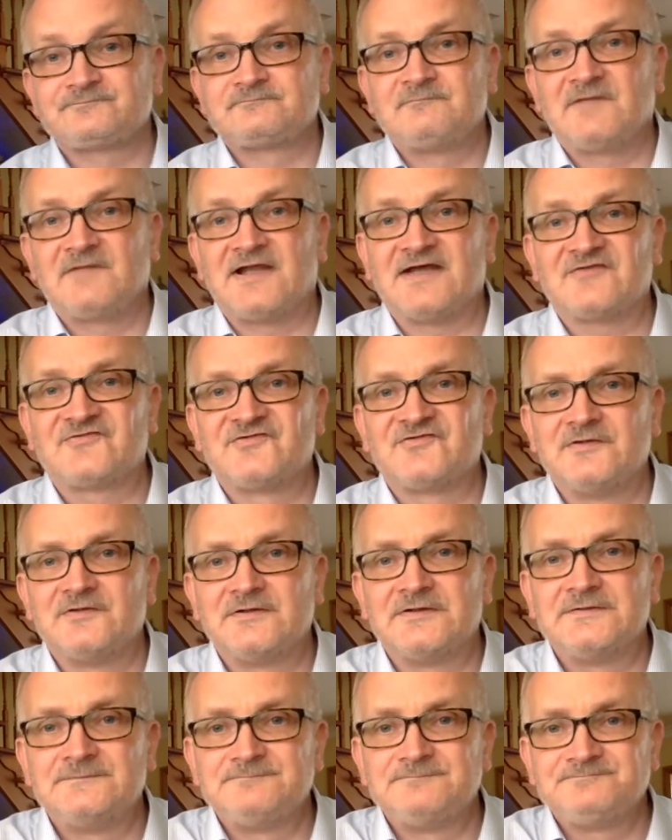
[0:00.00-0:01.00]
last
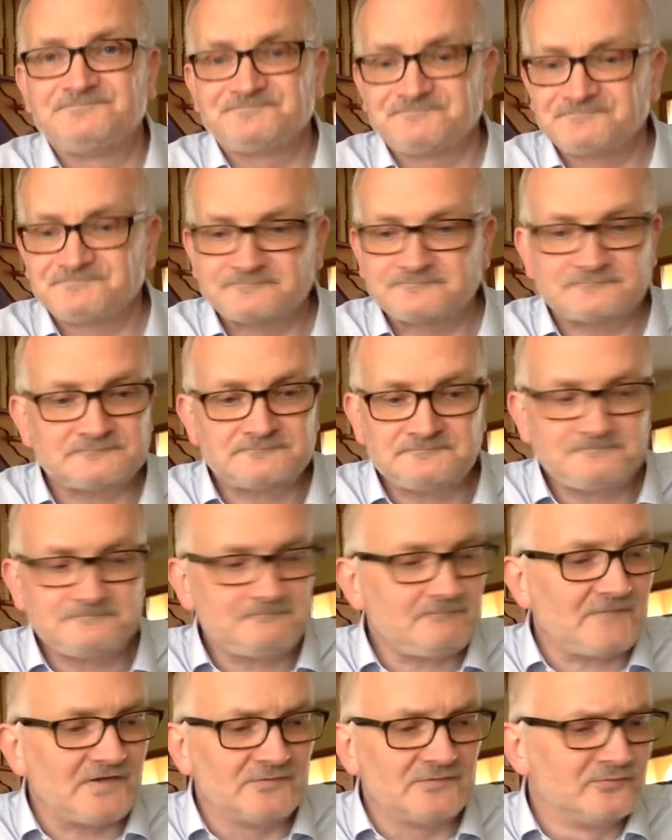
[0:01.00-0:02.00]
year.
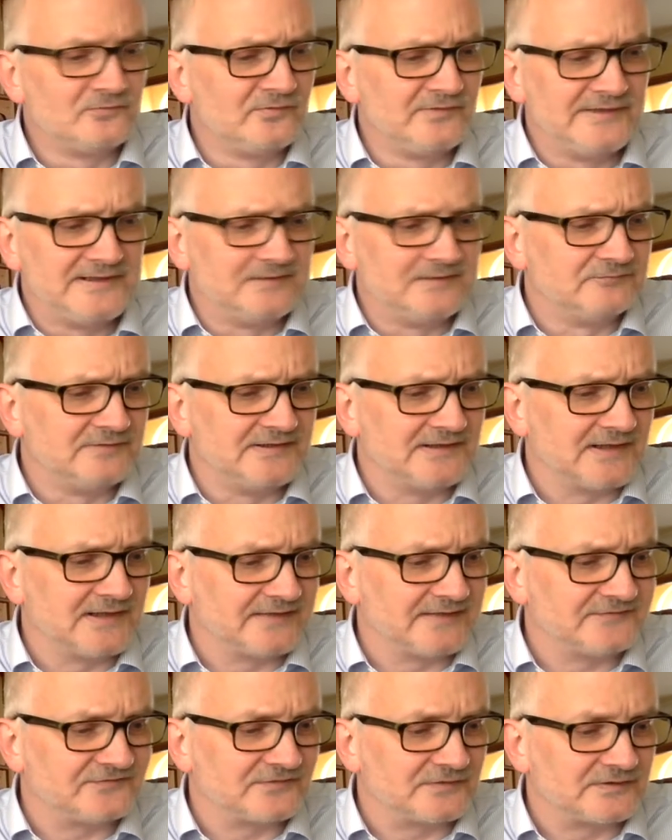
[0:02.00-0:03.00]
I really
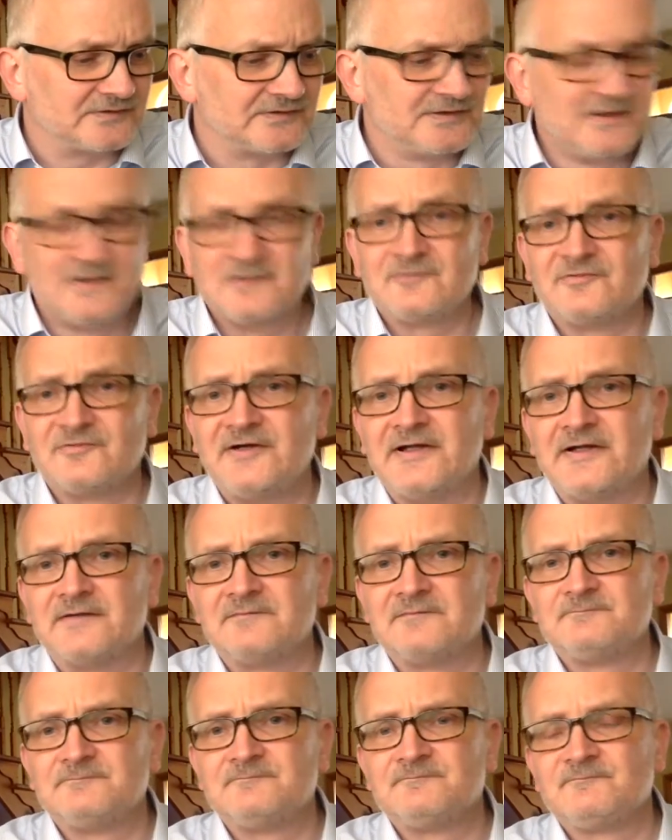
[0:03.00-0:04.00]
liked it. Great
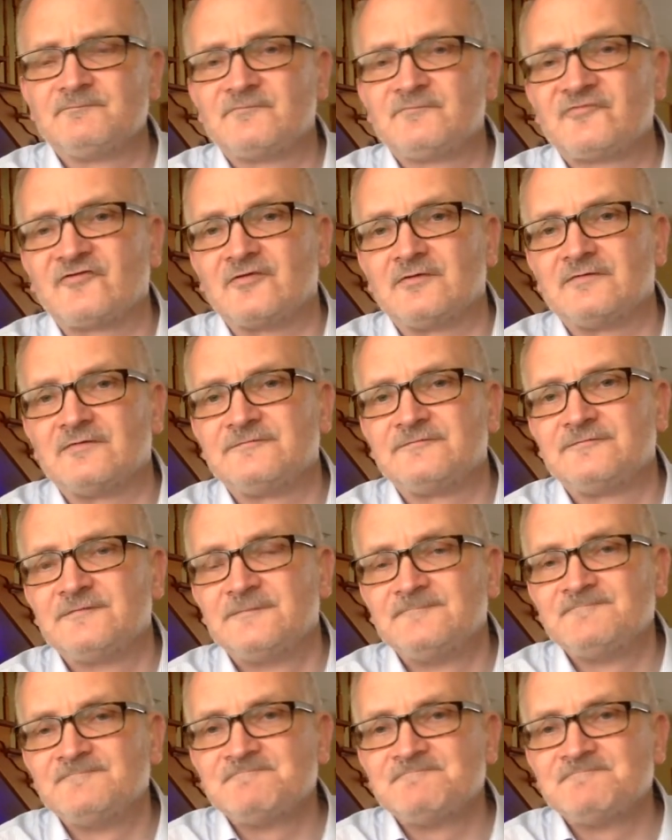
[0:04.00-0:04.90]
sort of